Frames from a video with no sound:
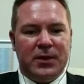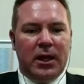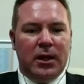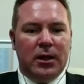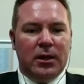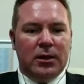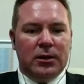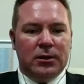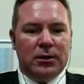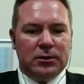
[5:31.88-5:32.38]

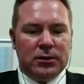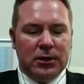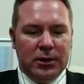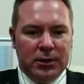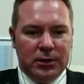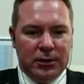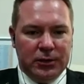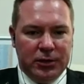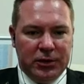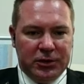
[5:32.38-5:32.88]
the
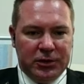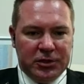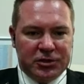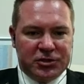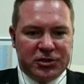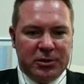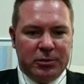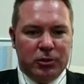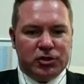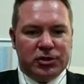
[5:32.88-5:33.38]

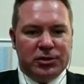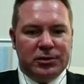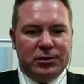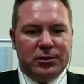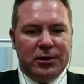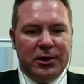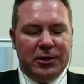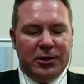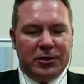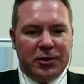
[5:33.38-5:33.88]
distribution, and
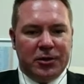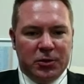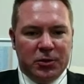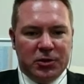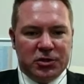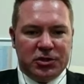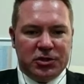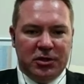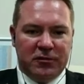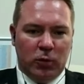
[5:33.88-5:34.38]
transmission
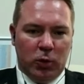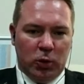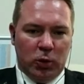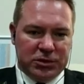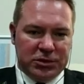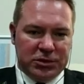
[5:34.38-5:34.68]
of water.